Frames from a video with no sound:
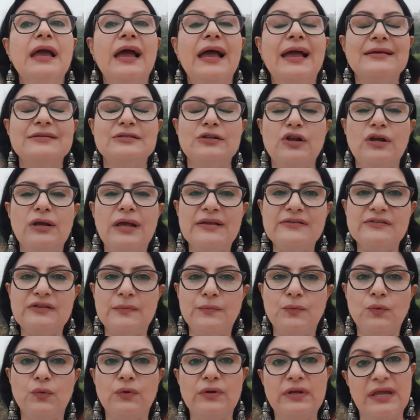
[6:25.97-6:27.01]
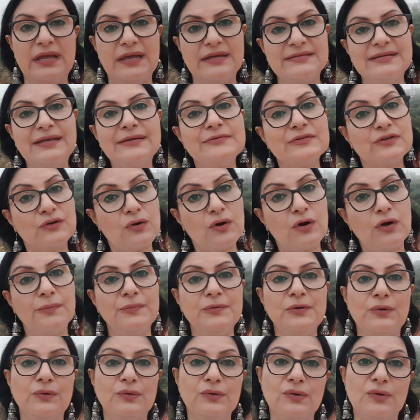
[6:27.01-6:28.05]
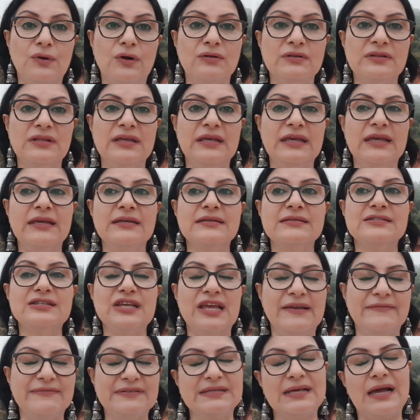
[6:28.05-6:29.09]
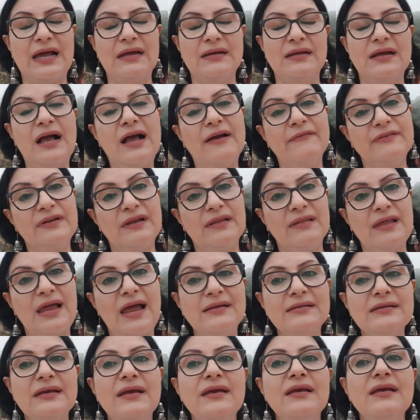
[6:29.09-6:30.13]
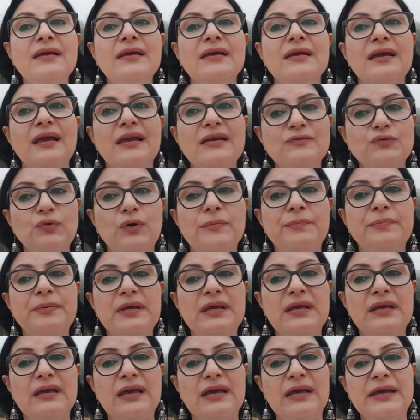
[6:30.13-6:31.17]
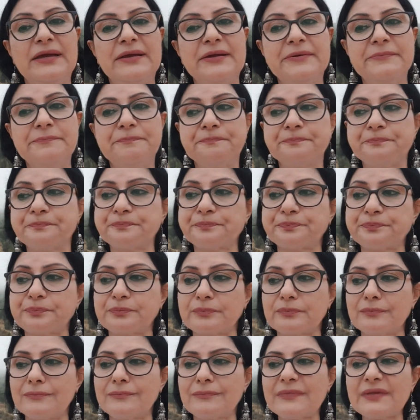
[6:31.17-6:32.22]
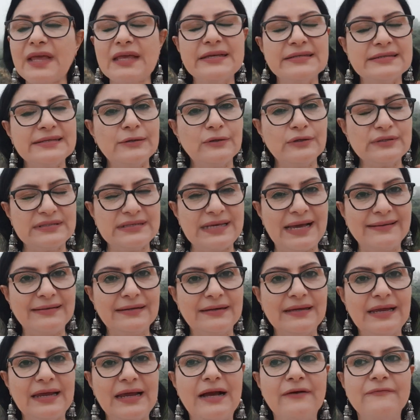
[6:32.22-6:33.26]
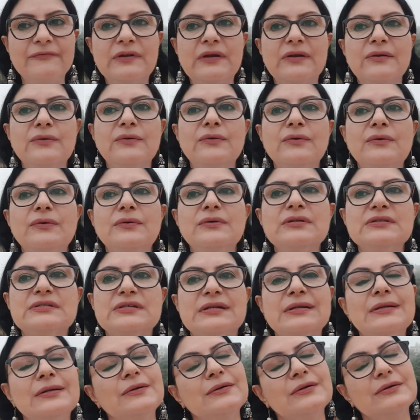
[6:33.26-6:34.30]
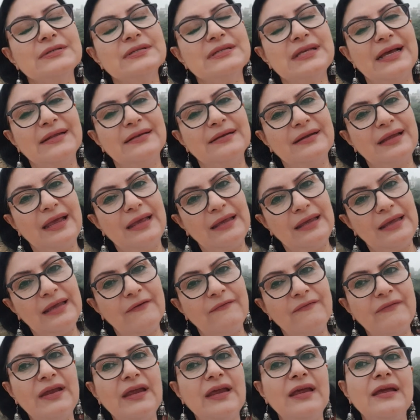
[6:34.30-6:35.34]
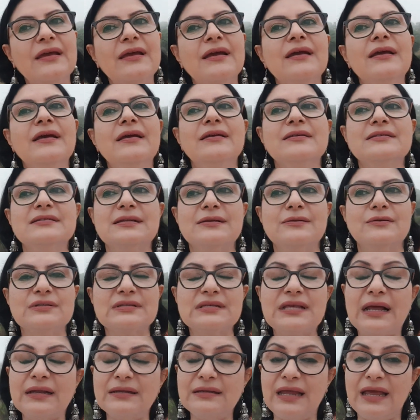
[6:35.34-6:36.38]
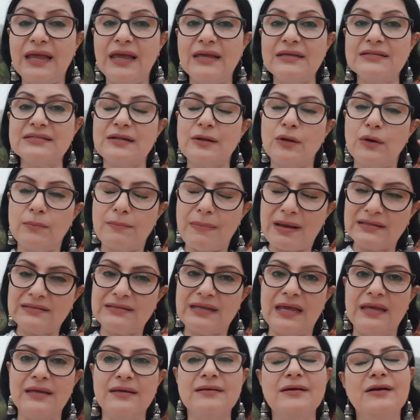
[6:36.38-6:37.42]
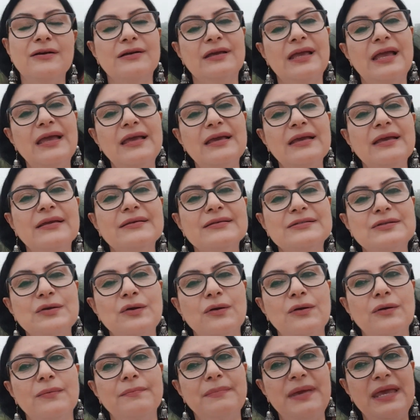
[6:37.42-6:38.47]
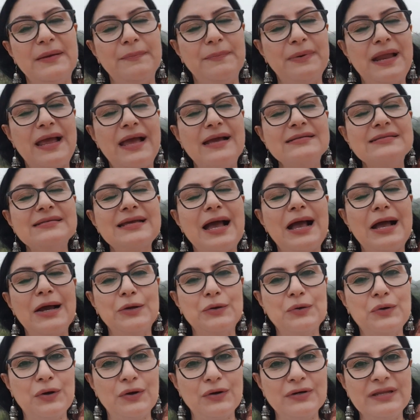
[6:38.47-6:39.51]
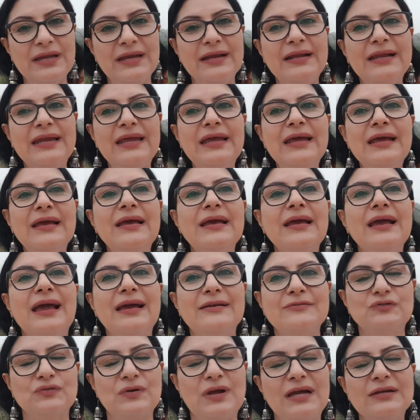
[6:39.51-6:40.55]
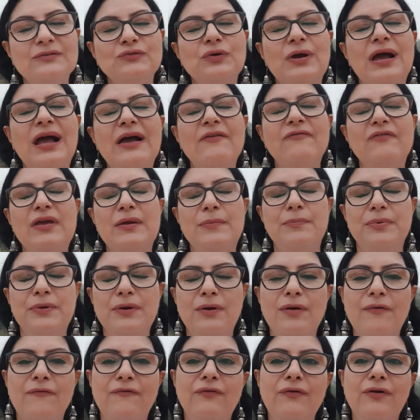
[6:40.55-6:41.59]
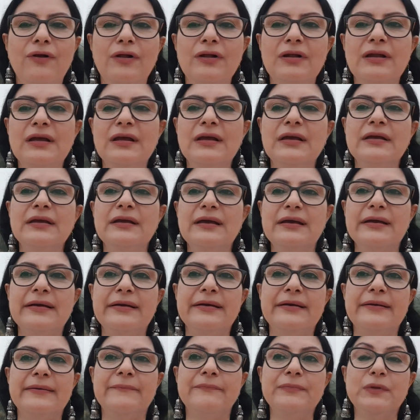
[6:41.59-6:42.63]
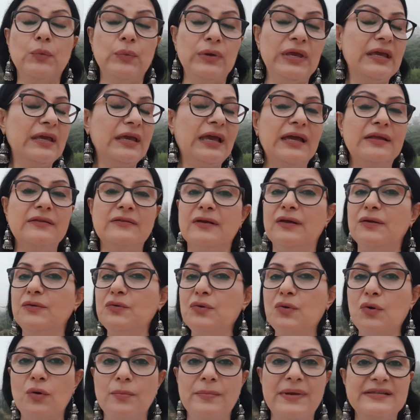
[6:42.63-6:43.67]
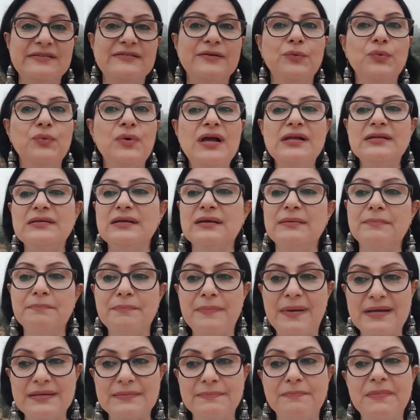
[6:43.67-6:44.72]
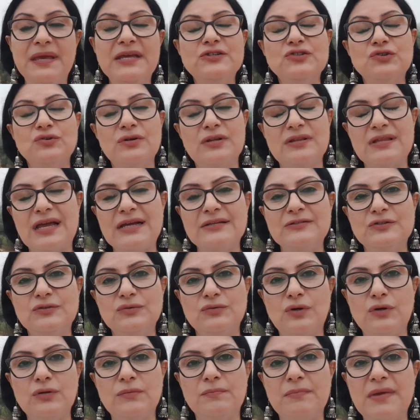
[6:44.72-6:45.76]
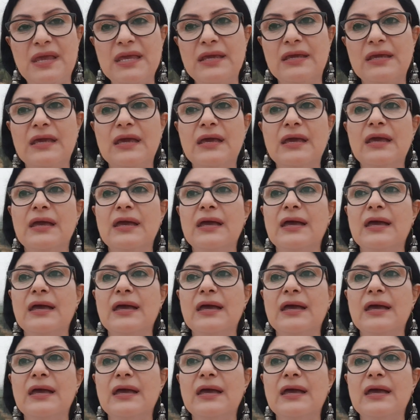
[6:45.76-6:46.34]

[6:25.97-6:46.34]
As long as the moon is in Scorpio, you're on the safe side. After that, it will be a slow Saturday afternoon, slow Saturday evening, slow Sunday, slow Monday, okay? So make plans accordingly and try to have a beautiful weekend, no matter what, but make sure that you don't make